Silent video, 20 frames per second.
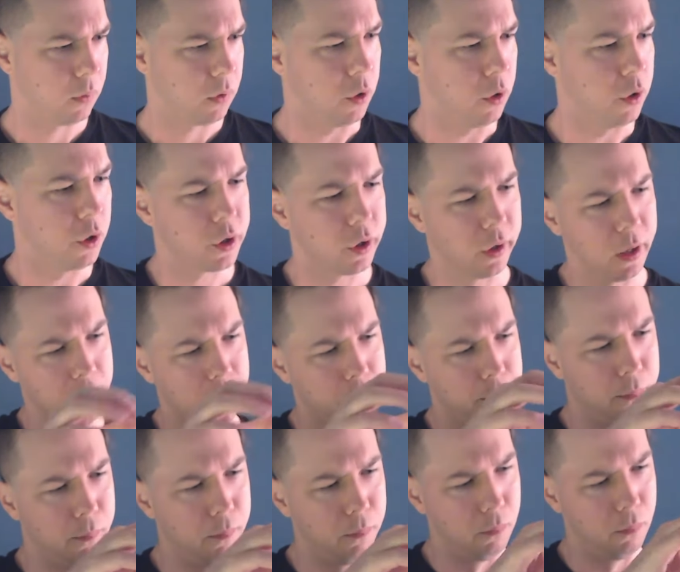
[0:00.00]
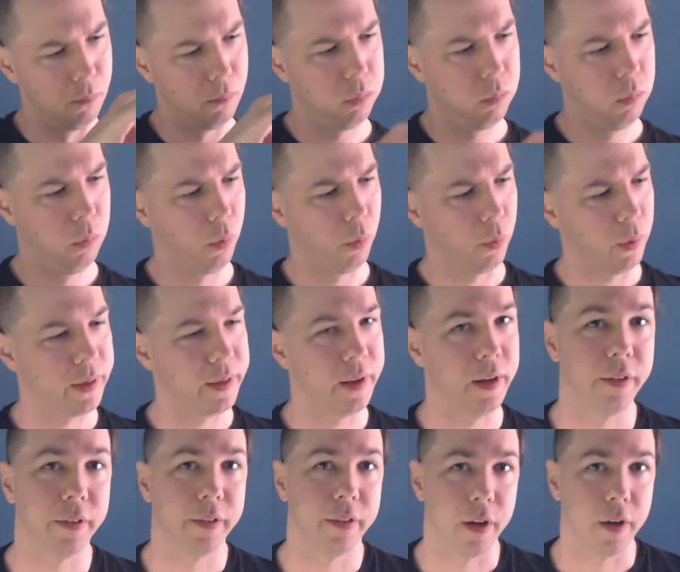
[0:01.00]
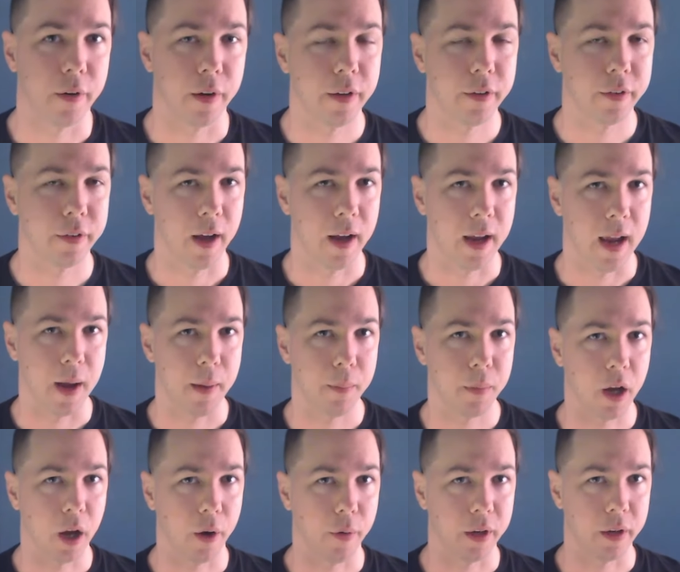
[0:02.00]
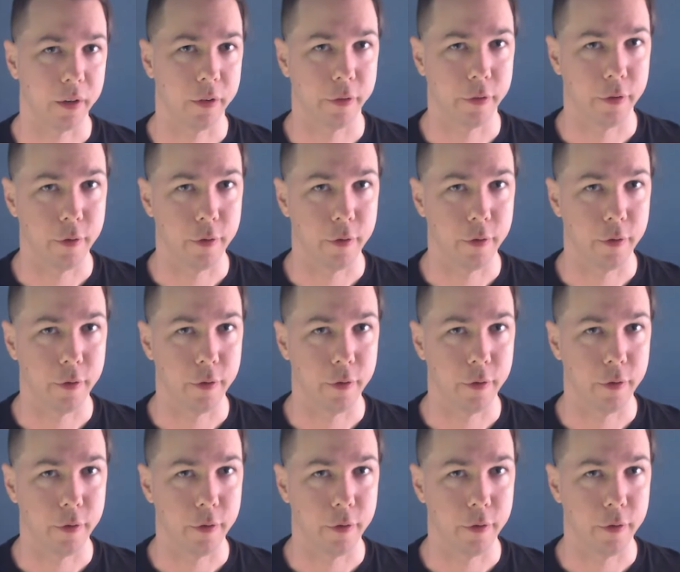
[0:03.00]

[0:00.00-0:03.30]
Usually with these series, I am going